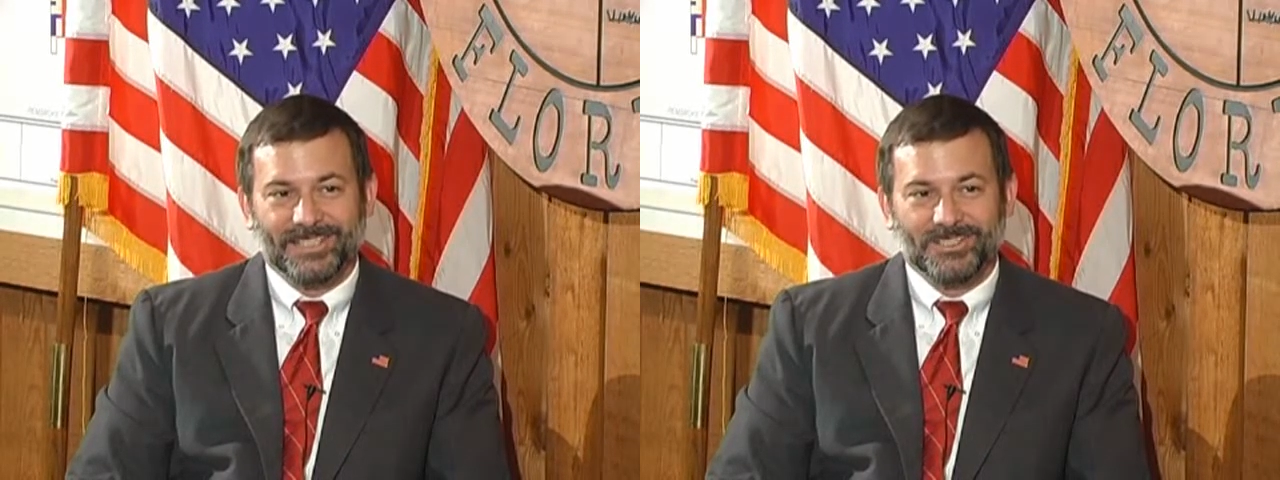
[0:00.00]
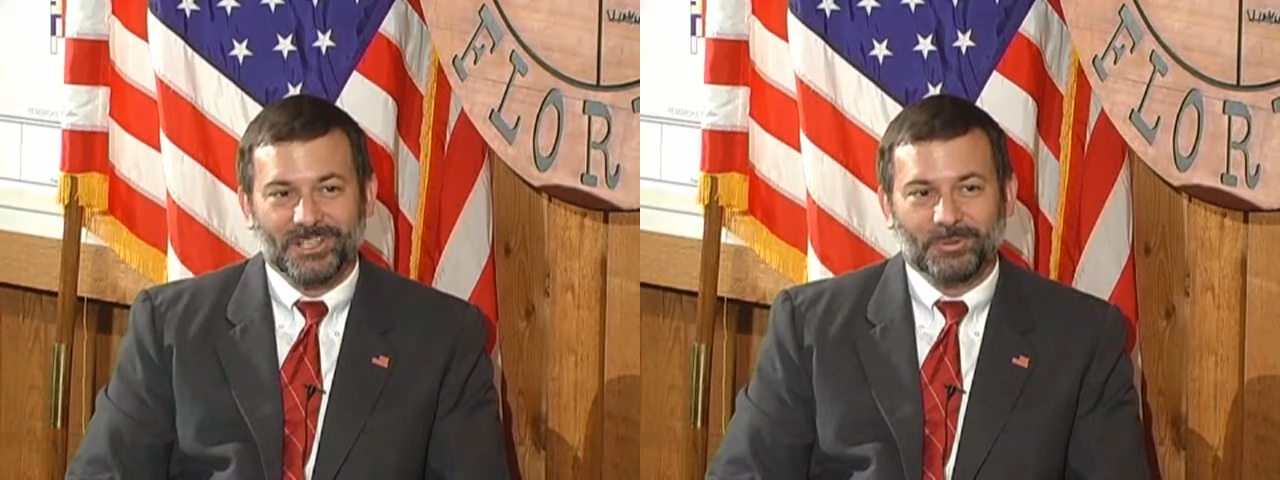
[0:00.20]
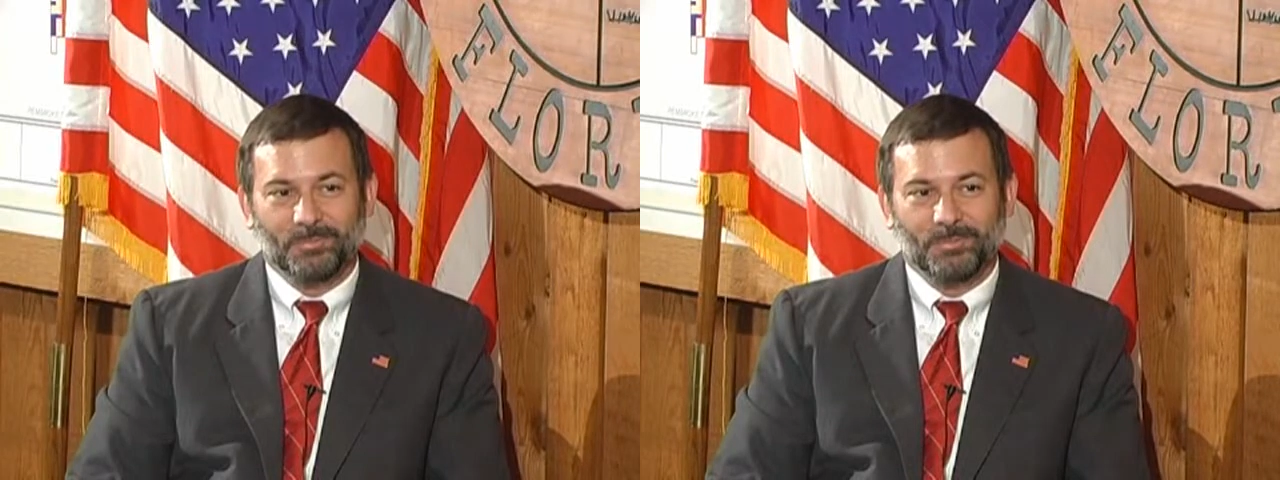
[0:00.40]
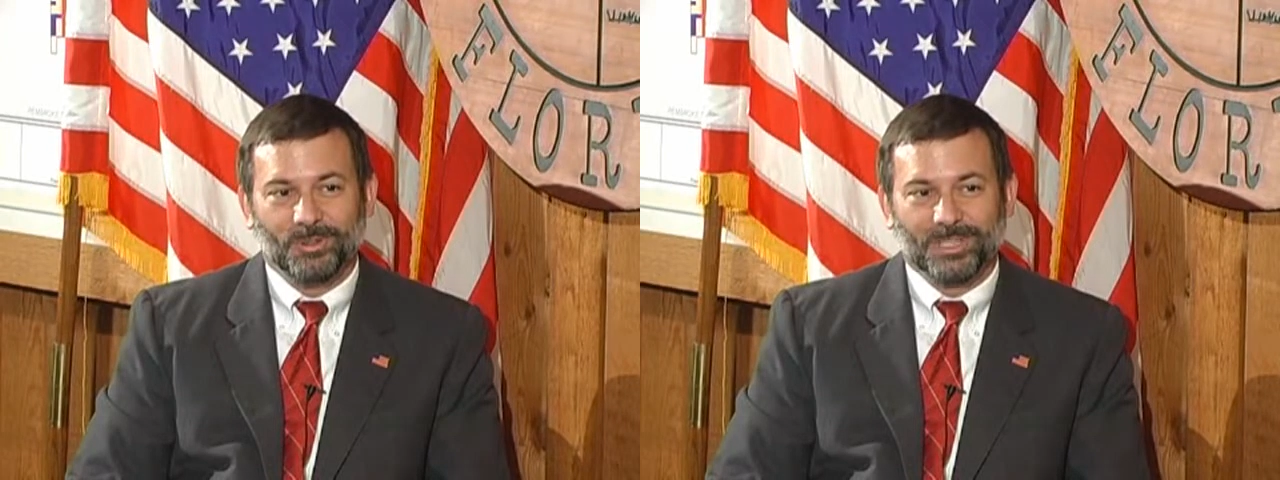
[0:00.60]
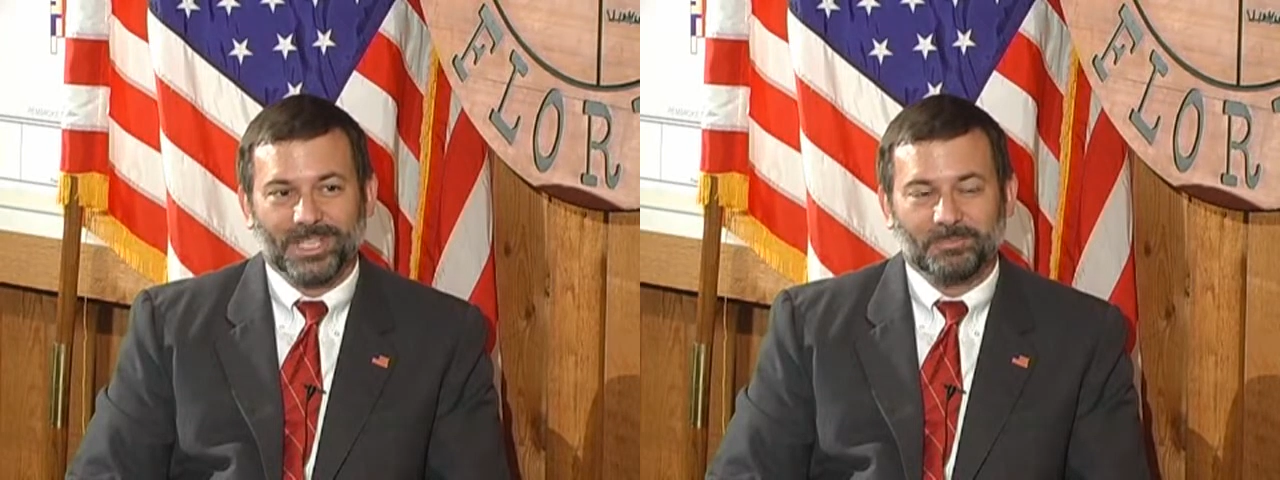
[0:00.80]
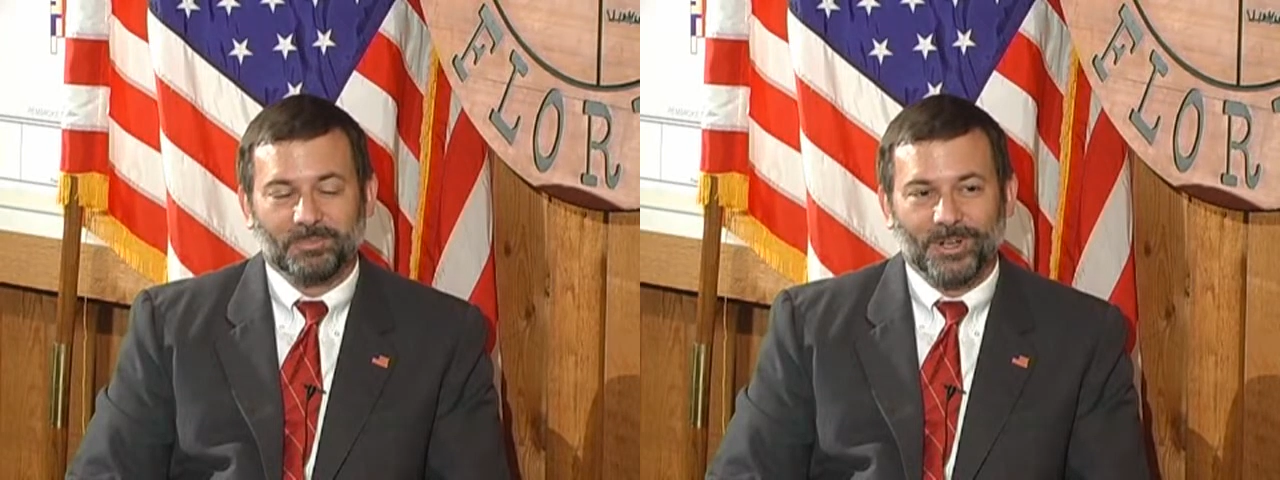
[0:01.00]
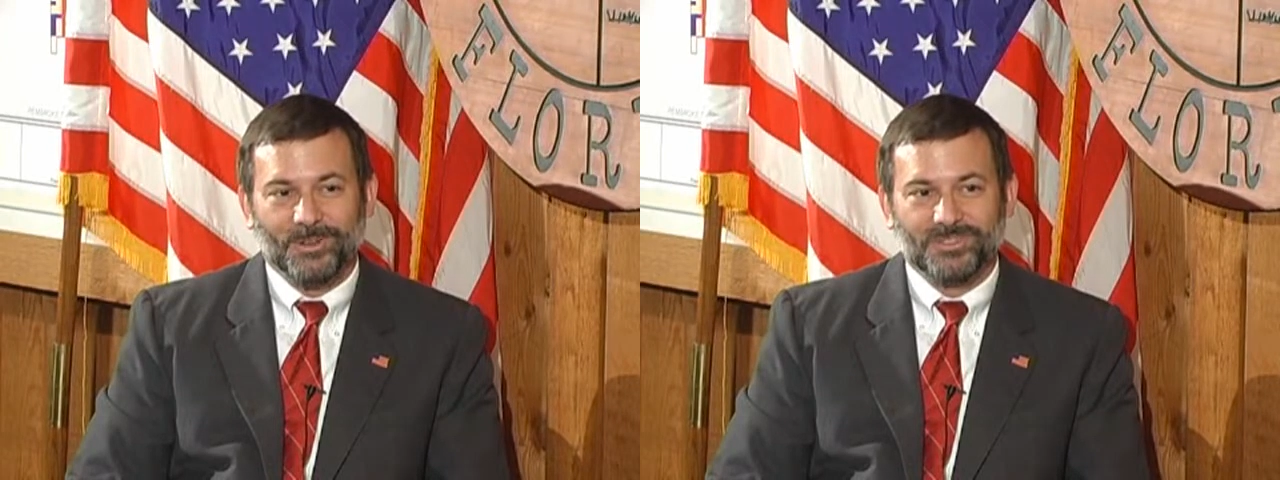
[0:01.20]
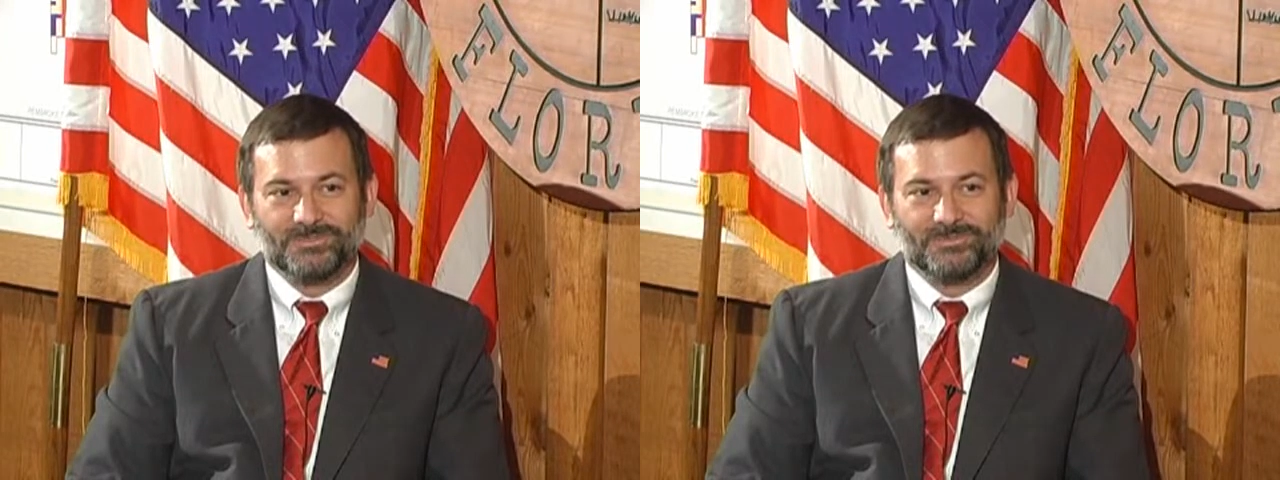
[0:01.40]
this year remotely
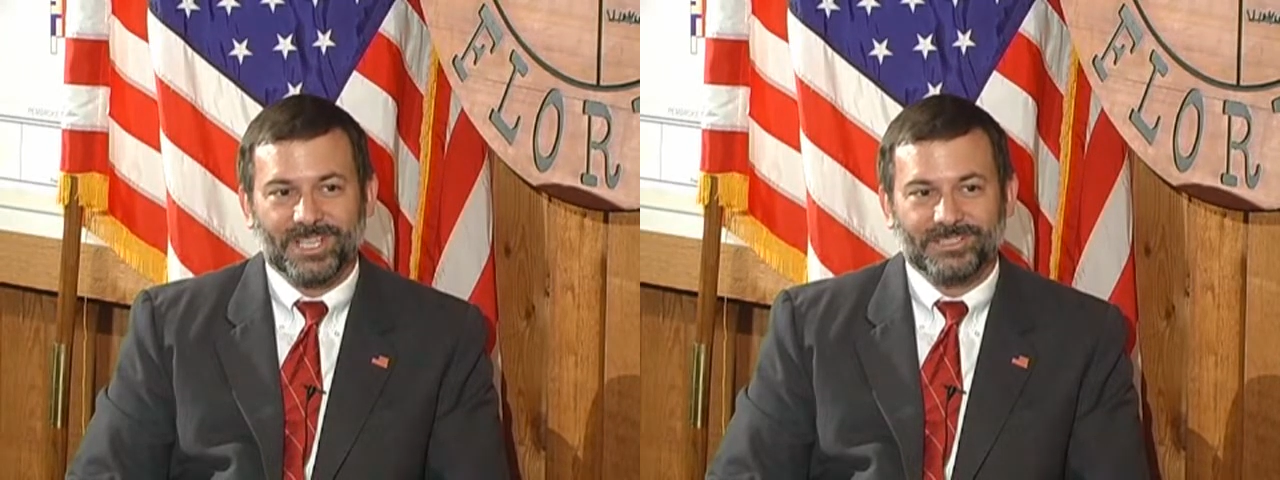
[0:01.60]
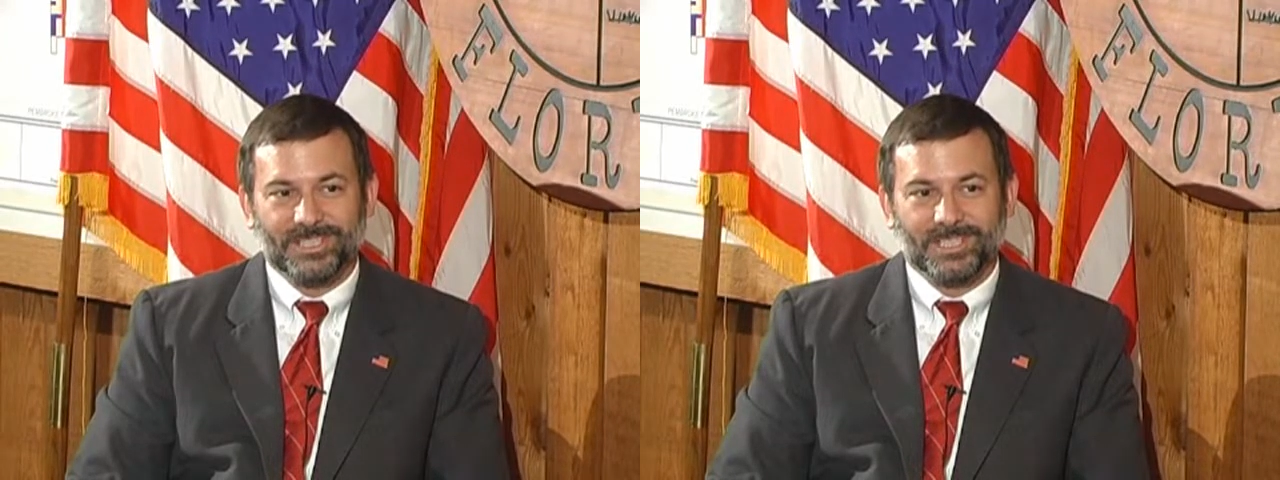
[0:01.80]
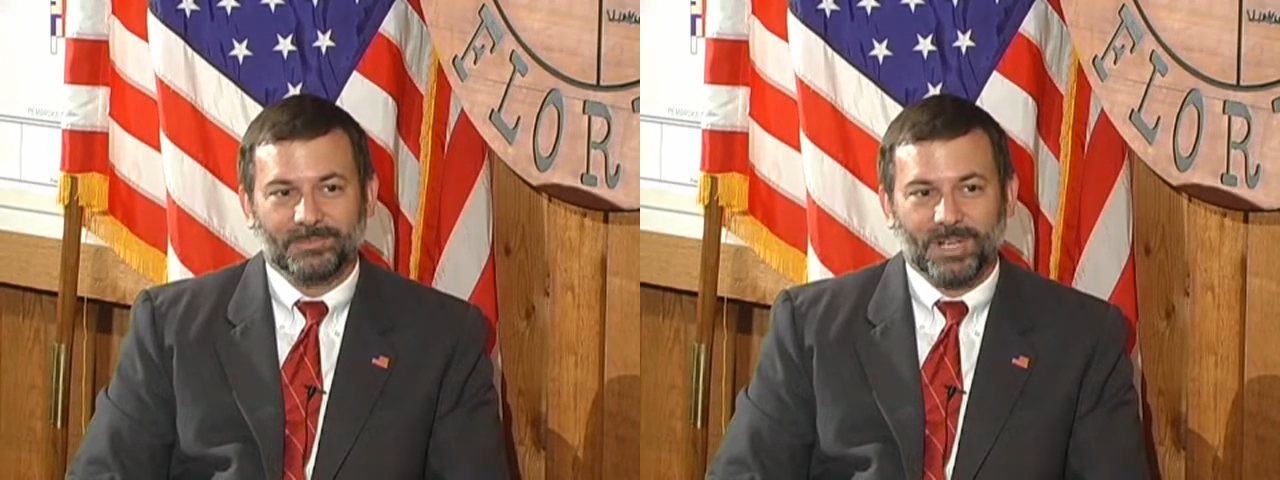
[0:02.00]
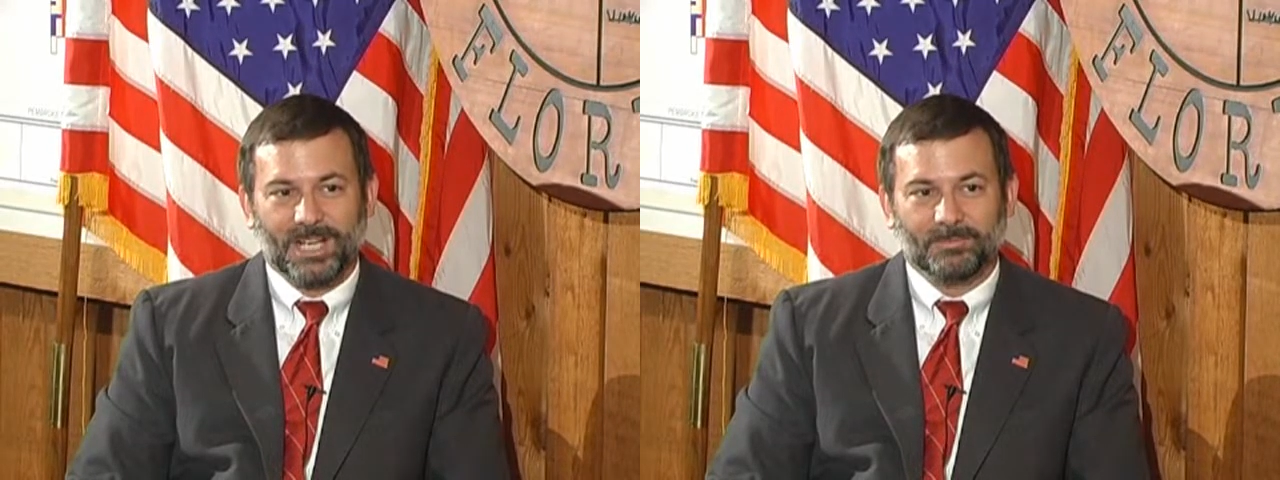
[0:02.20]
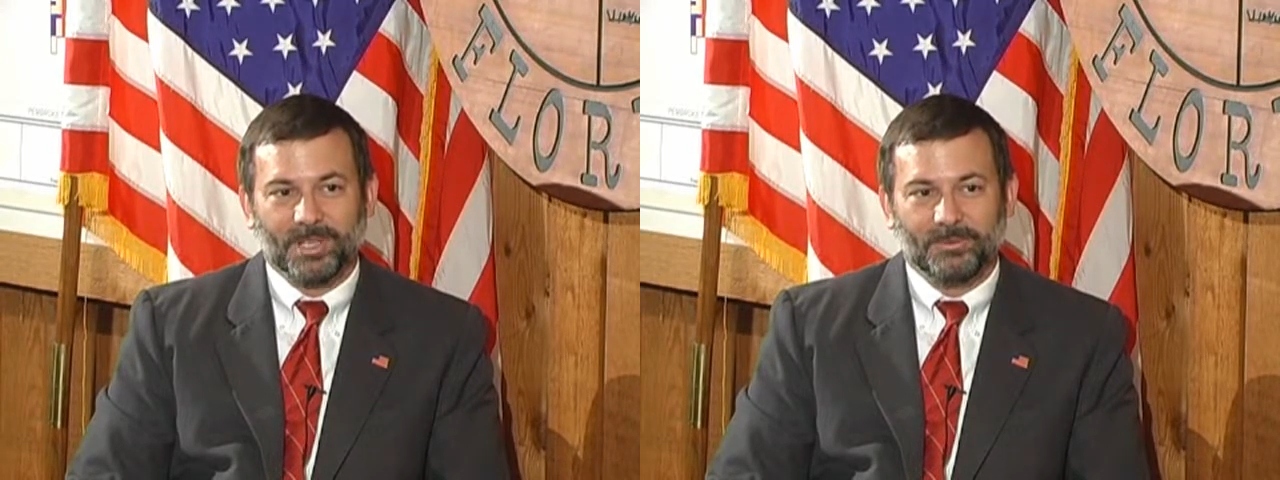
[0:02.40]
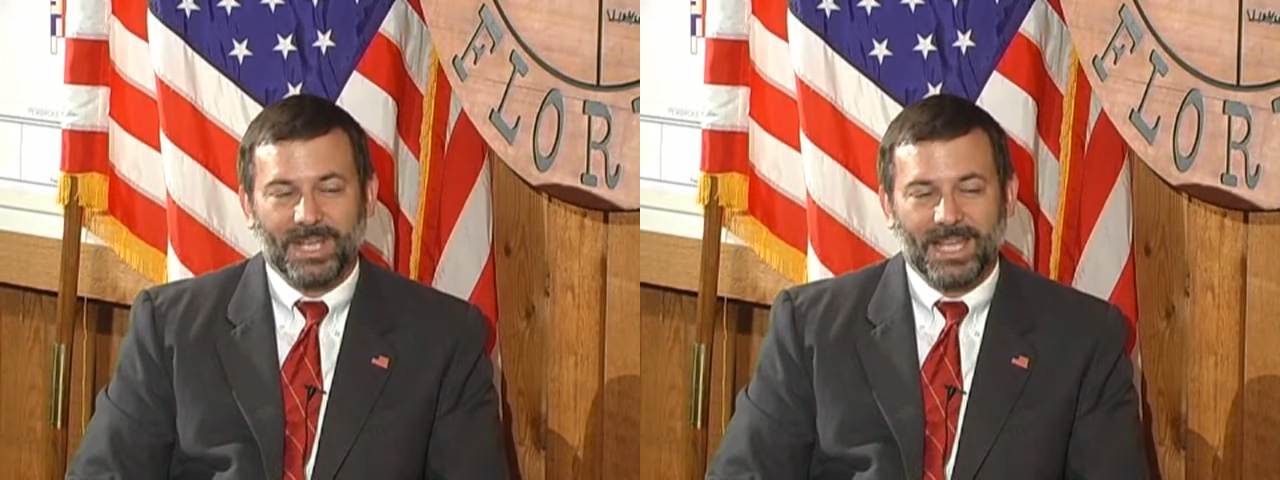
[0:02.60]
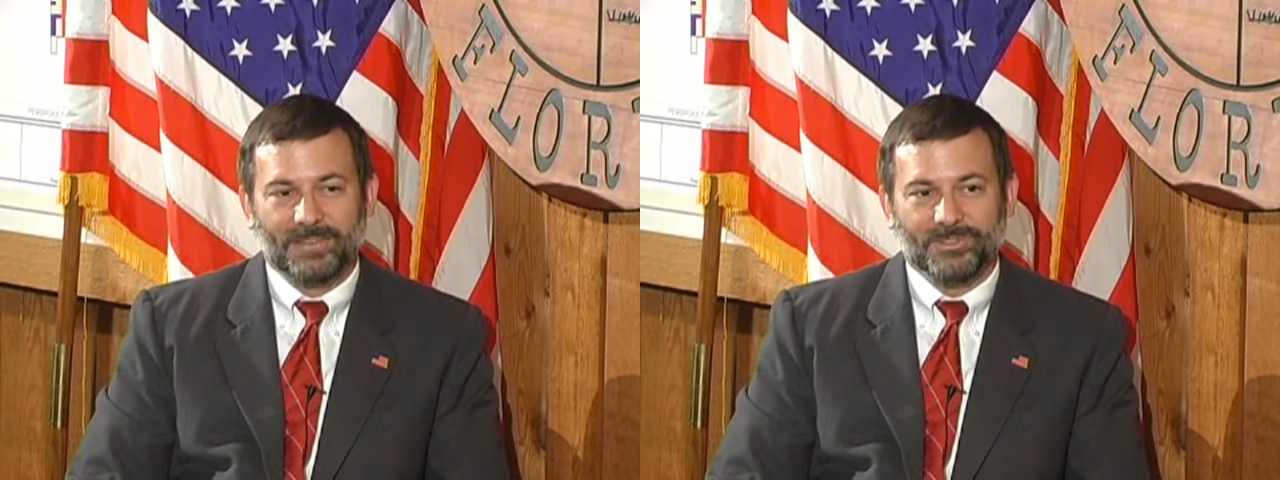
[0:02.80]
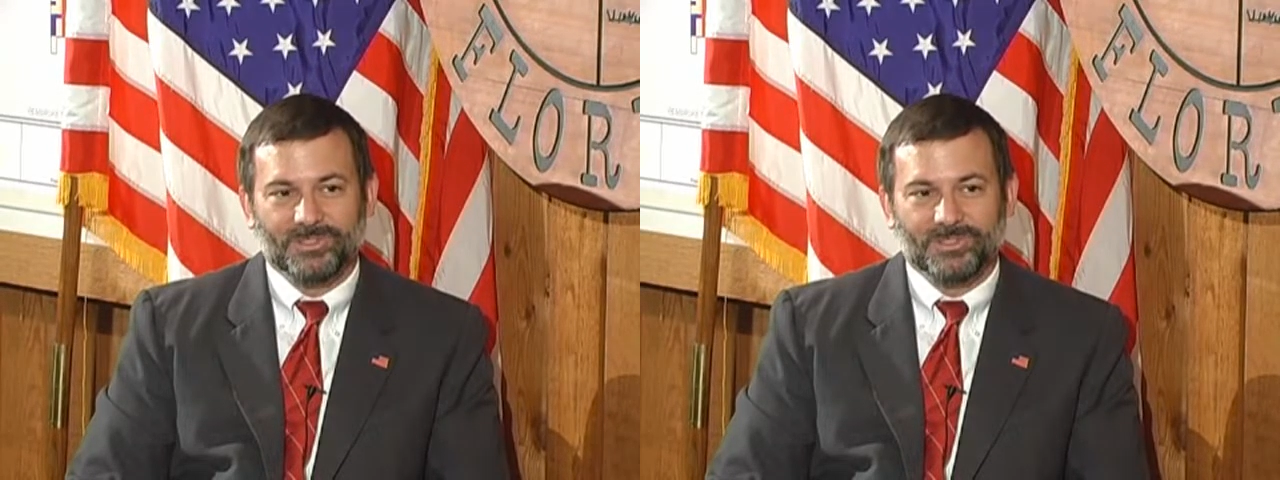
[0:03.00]
approached fixing the problem that we have.